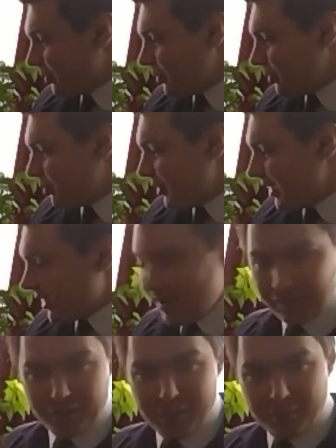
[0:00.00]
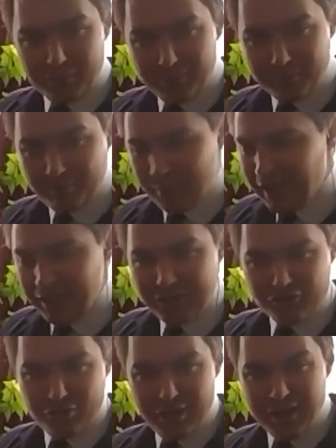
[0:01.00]
big, ugly beige
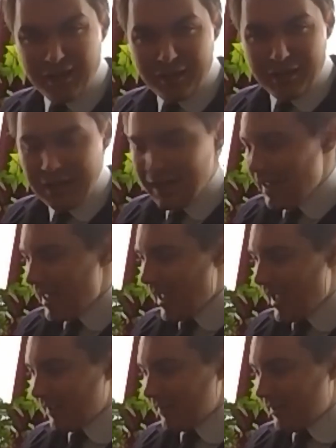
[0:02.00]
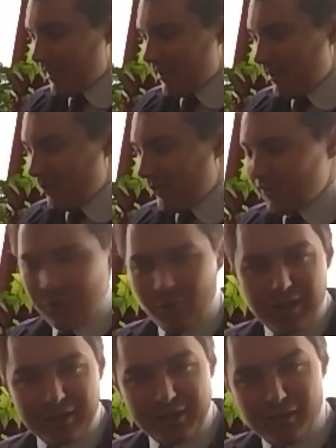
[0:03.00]
thing, and it was too
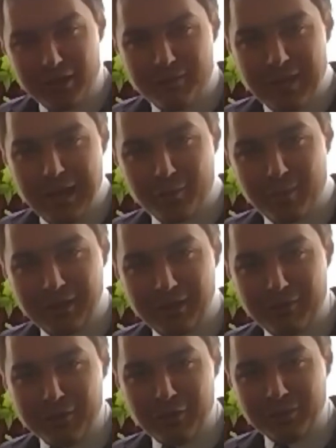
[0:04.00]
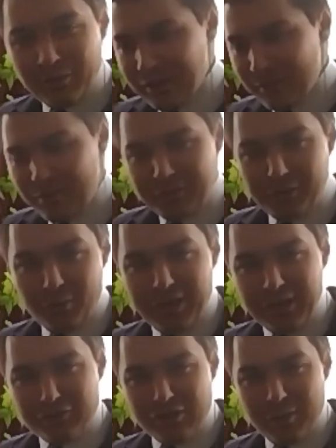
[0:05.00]
ugly to leave out in my living room, so I had to put it away
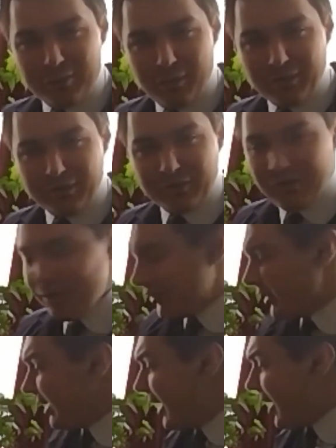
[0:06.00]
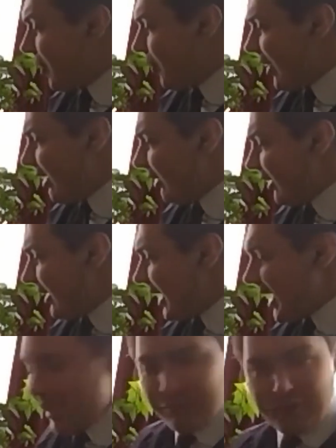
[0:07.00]
each time when I wasn't using it. Well,
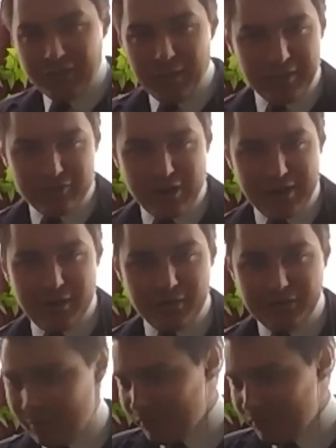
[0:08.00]
every time I tried to use it, it would